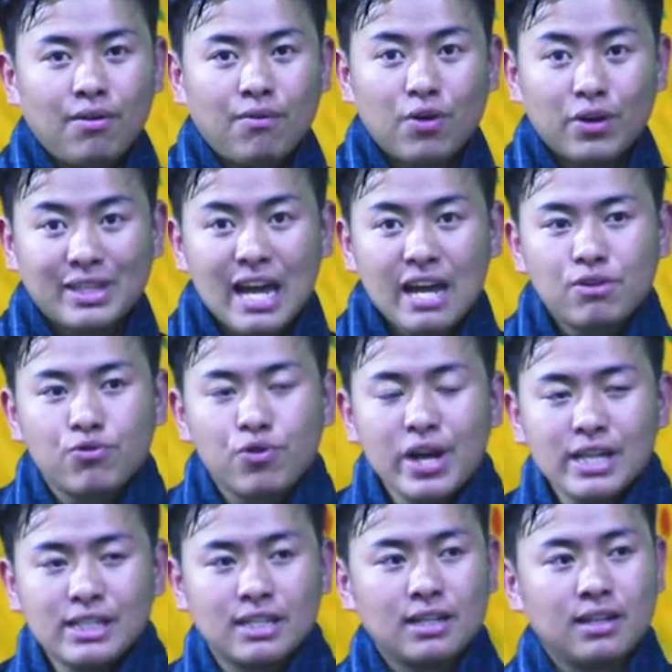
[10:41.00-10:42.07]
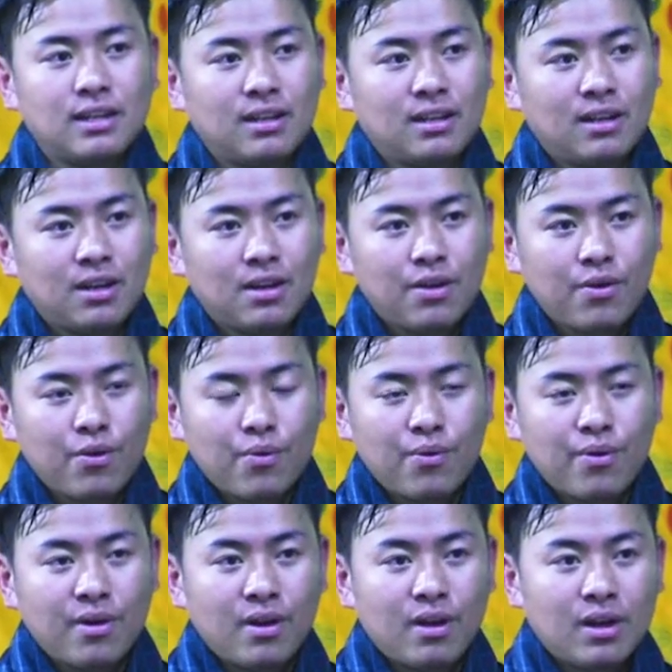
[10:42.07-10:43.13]
For that reason,
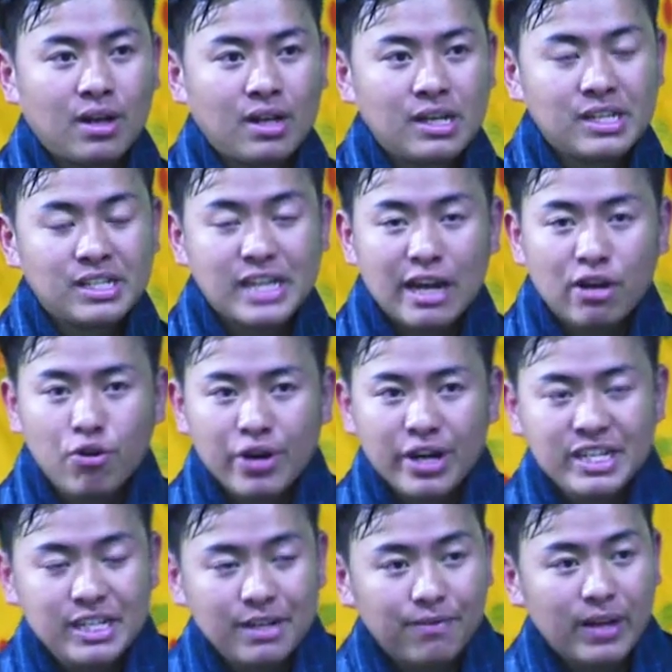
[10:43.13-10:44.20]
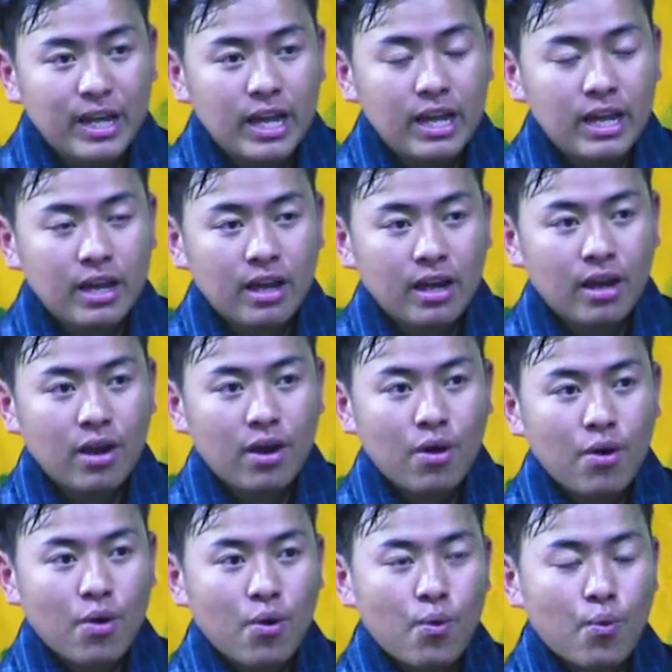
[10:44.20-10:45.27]
decoratively,
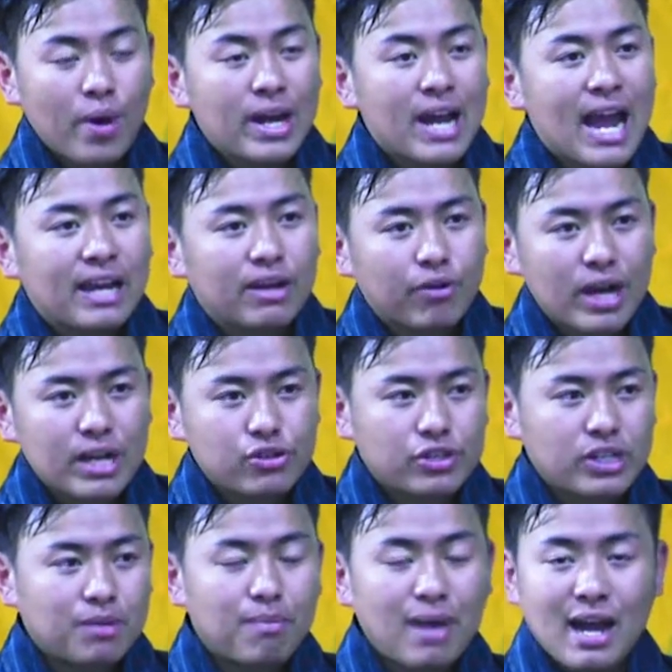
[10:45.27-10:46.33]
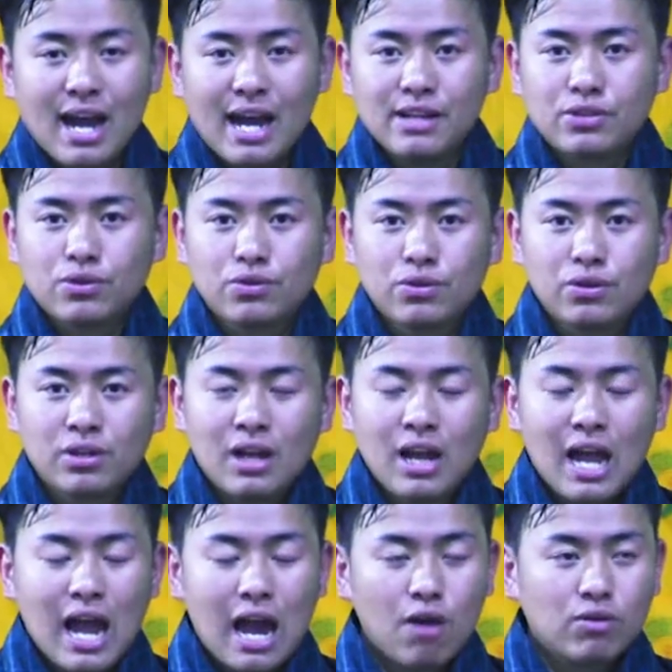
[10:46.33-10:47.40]
when I graduated my high school,
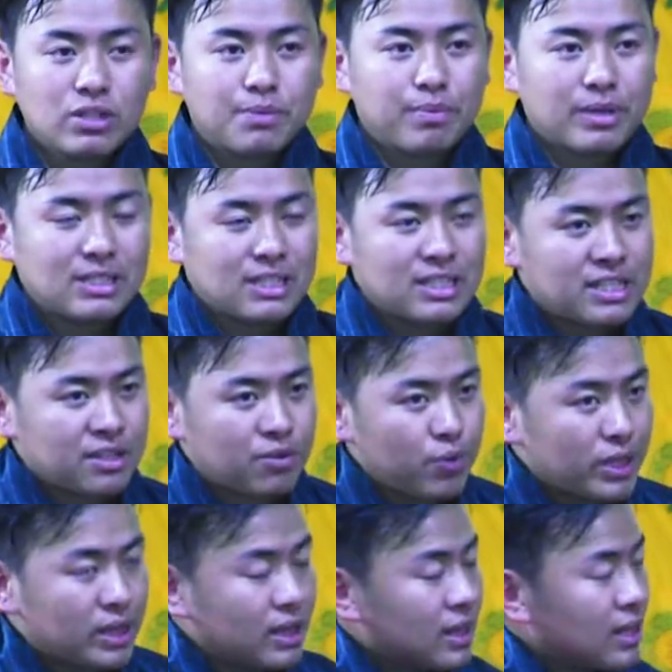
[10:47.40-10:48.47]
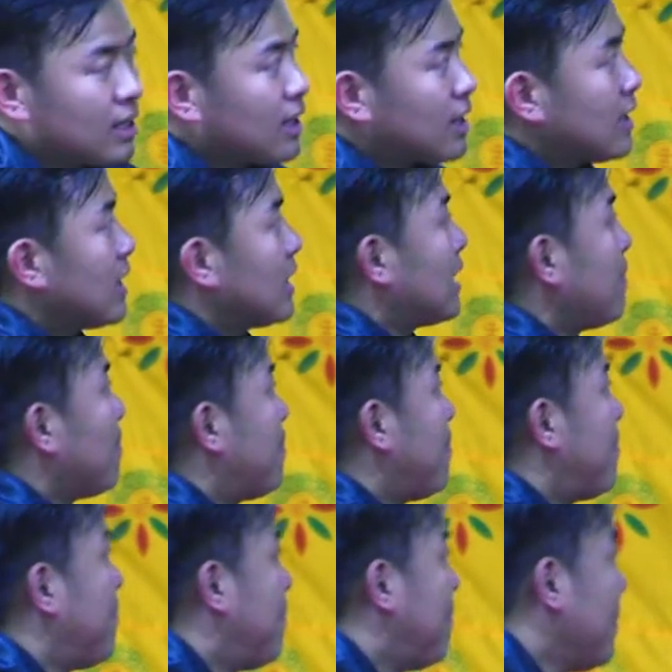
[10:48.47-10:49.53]
I was presented with the
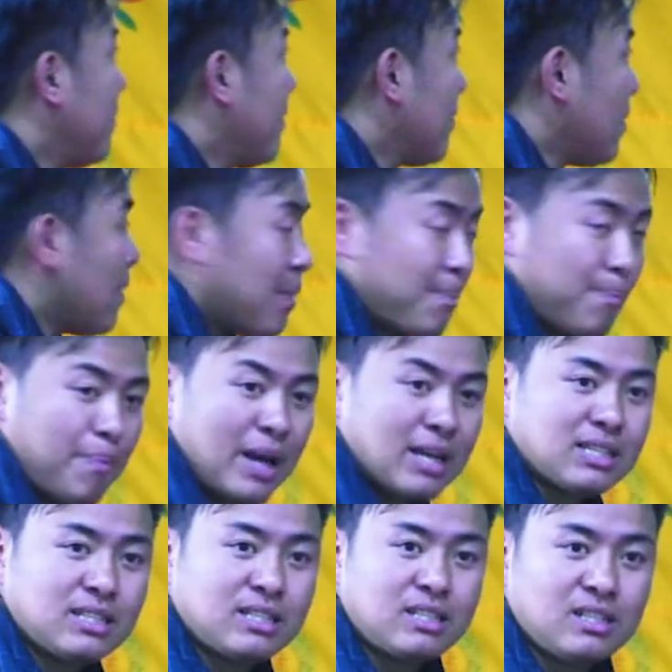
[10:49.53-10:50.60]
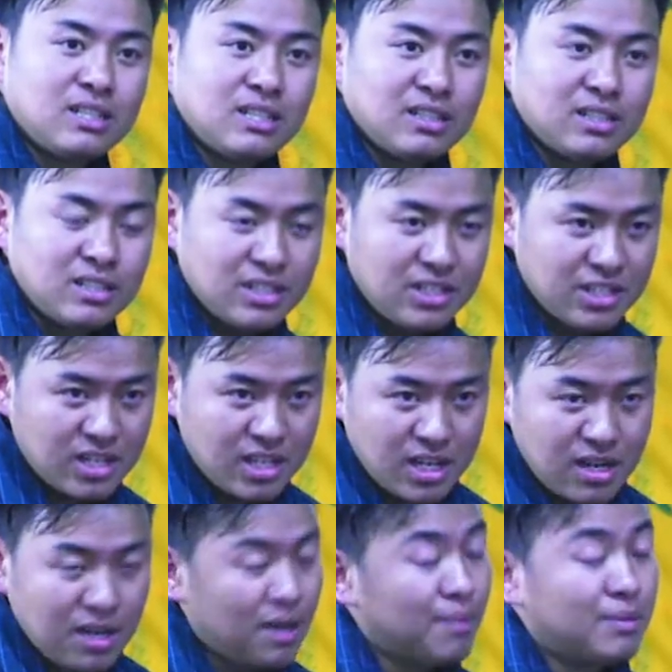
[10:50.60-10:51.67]
best
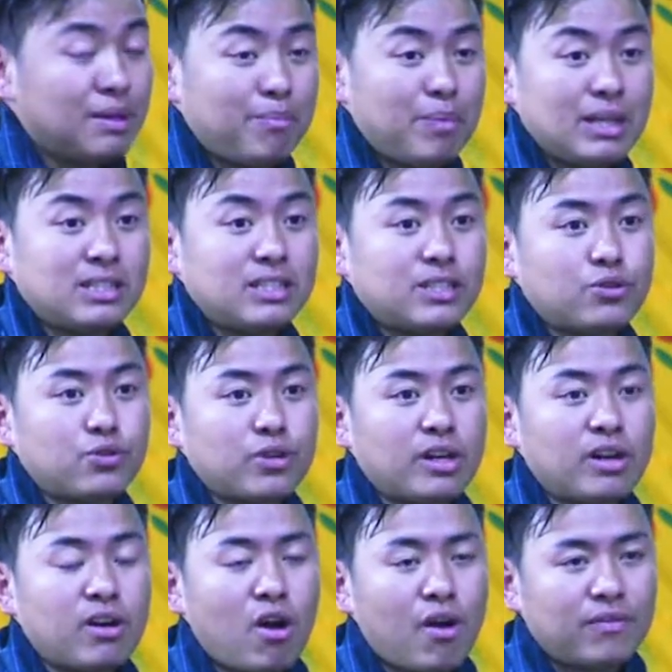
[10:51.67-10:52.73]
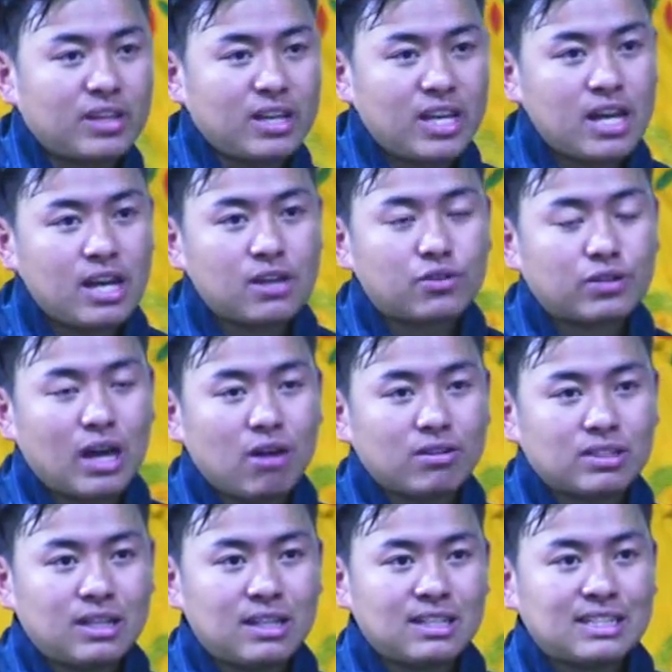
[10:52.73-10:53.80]
student of the year
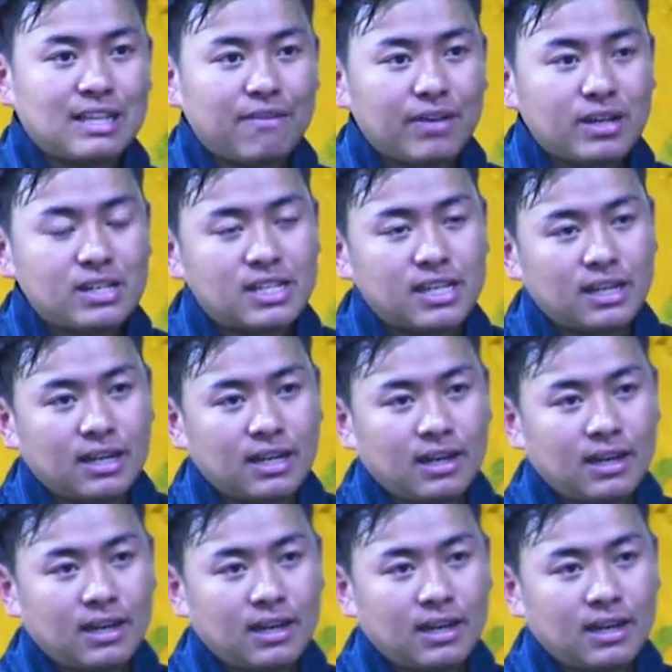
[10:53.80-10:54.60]
2017.